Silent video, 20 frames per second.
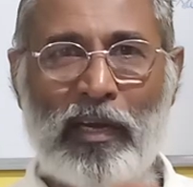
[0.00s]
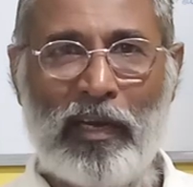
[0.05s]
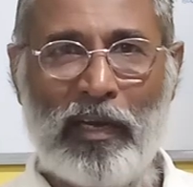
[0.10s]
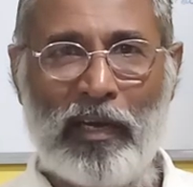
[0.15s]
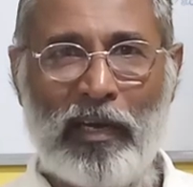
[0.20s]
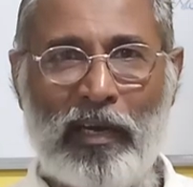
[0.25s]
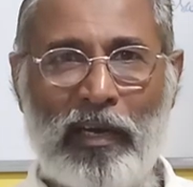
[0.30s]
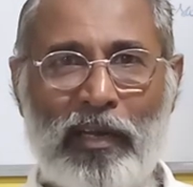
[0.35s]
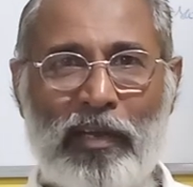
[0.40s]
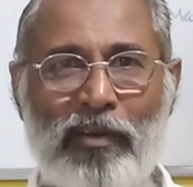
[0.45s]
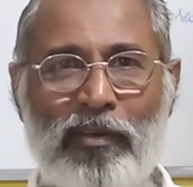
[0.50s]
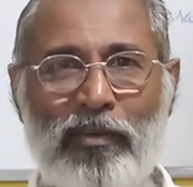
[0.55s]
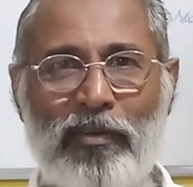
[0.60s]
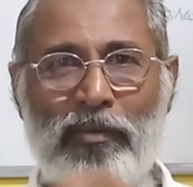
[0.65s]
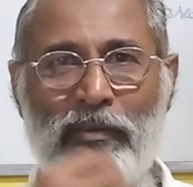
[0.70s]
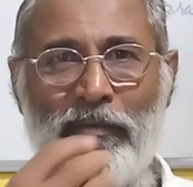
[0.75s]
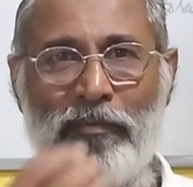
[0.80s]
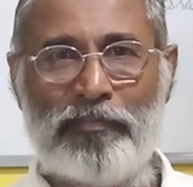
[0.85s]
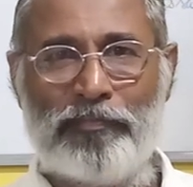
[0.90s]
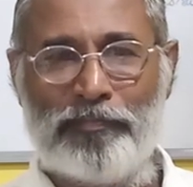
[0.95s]

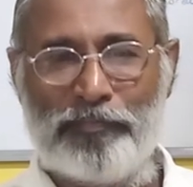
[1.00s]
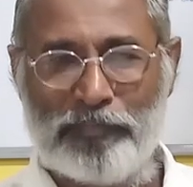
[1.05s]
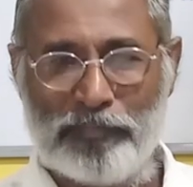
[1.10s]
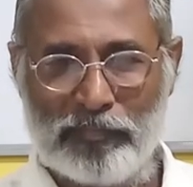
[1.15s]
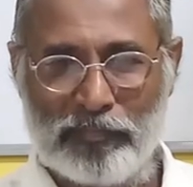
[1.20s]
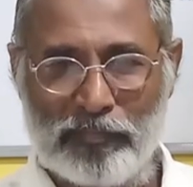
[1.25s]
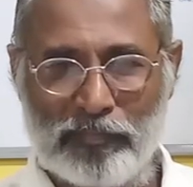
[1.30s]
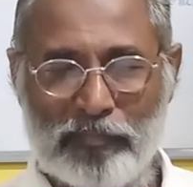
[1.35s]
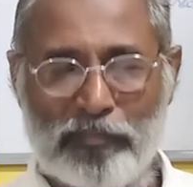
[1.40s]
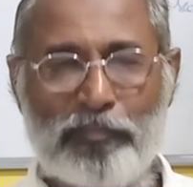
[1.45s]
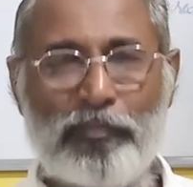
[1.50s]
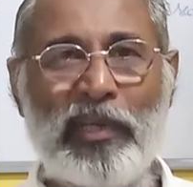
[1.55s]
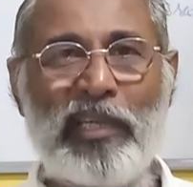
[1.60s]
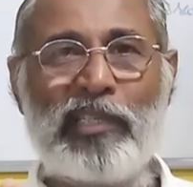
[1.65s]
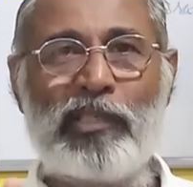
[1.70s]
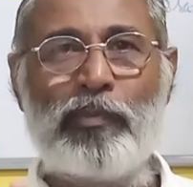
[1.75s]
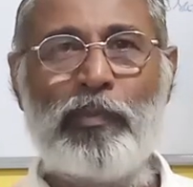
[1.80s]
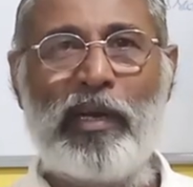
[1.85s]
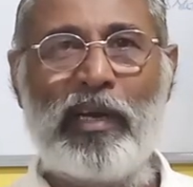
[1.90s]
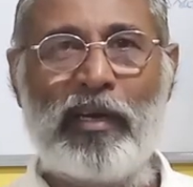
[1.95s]

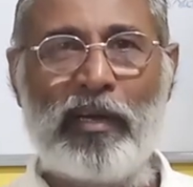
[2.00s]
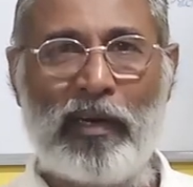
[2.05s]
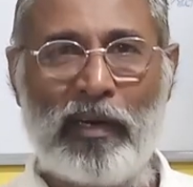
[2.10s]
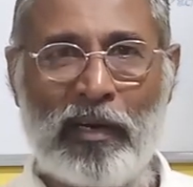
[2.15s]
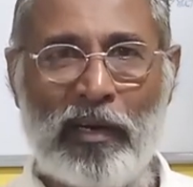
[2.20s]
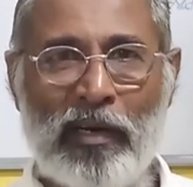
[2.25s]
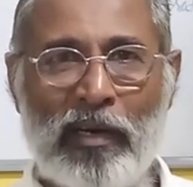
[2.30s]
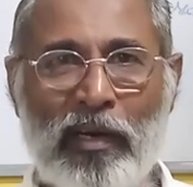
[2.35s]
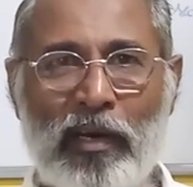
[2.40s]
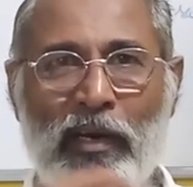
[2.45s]
pulse maker,